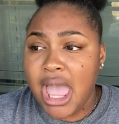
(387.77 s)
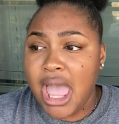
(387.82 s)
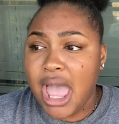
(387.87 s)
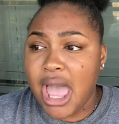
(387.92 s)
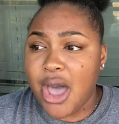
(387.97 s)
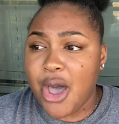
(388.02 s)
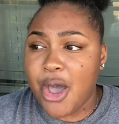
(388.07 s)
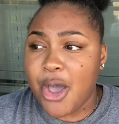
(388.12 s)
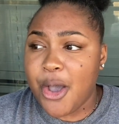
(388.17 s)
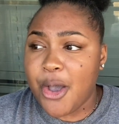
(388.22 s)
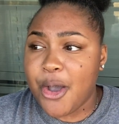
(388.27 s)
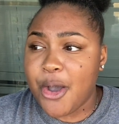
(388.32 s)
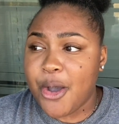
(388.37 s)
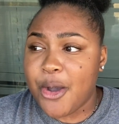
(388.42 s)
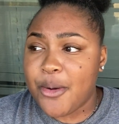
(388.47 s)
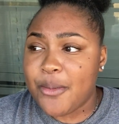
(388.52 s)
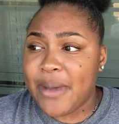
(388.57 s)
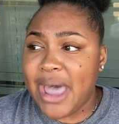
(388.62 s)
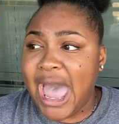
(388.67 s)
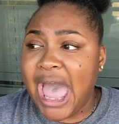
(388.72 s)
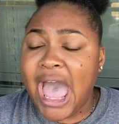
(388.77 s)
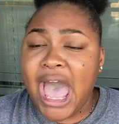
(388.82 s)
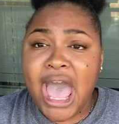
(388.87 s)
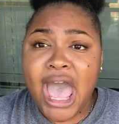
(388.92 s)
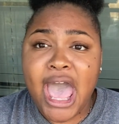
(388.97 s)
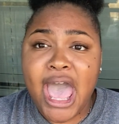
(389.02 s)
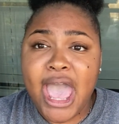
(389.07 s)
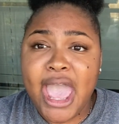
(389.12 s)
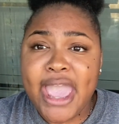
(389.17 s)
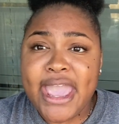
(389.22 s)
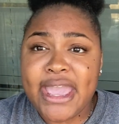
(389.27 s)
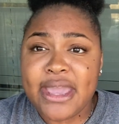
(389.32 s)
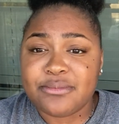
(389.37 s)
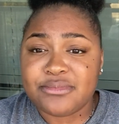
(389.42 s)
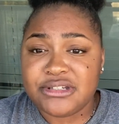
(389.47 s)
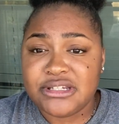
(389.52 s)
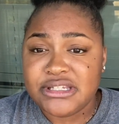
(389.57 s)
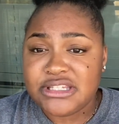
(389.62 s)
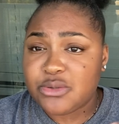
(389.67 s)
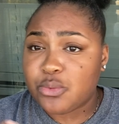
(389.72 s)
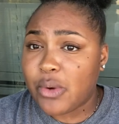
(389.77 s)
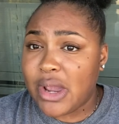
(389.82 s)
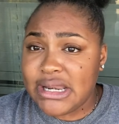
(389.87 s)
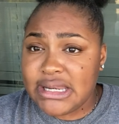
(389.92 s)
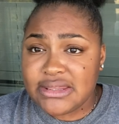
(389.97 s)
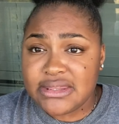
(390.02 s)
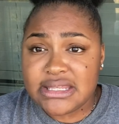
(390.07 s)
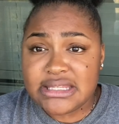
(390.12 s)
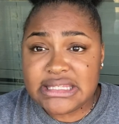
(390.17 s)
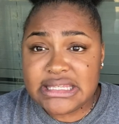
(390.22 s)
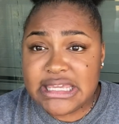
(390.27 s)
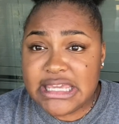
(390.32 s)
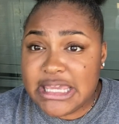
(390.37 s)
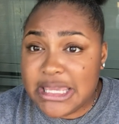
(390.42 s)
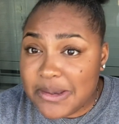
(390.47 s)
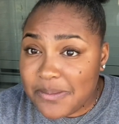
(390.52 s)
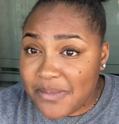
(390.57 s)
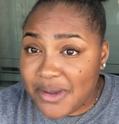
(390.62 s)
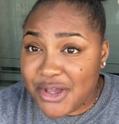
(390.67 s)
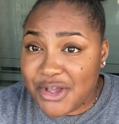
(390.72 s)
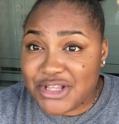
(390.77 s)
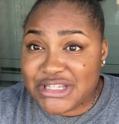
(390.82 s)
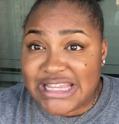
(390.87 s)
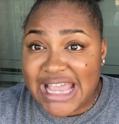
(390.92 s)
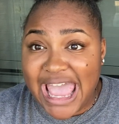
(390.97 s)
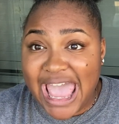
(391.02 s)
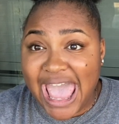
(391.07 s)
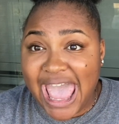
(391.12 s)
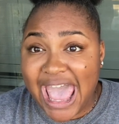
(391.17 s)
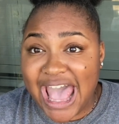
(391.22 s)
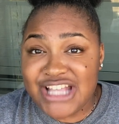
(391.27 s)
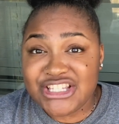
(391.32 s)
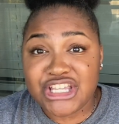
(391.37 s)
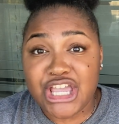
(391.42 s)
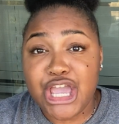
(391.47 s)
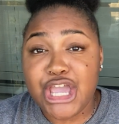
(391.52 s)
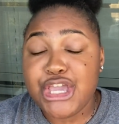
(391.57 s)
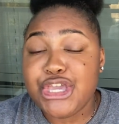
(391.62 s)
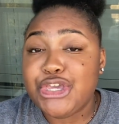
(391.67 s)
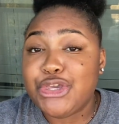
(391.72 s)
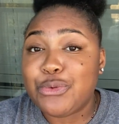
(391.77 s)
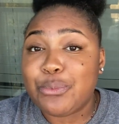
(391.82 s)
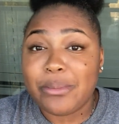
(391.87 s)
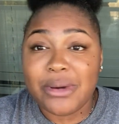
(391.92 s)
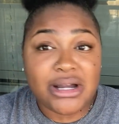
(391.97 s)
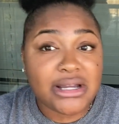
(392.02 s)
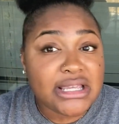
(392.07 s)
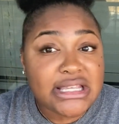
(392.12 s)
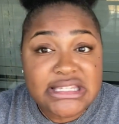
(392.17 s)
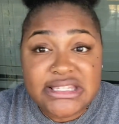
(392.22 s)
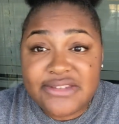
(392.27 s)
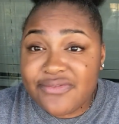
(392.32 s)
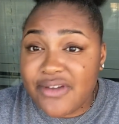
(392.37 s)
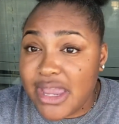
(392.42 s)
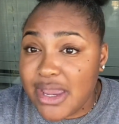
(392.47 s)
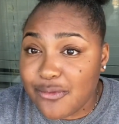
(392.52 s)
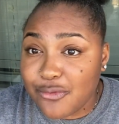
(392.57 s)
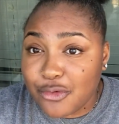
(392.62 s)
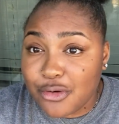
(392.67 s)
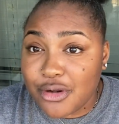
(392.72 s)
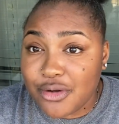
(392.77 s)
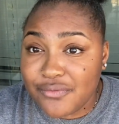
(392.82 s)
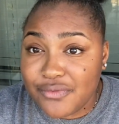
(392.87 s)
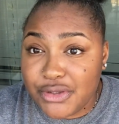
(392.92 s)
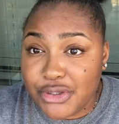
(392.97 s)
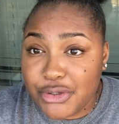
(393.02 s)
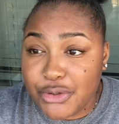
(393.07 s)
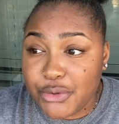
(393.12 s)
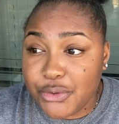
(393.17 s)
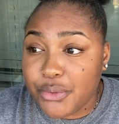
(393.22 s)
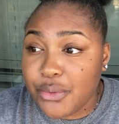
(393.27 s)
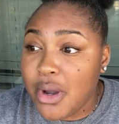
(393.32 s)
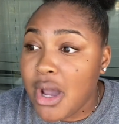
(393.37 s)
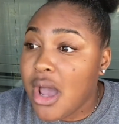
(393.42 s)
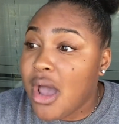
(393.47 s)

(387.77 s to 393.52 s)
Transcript: I am just writing this email to ask a humongous favor of you.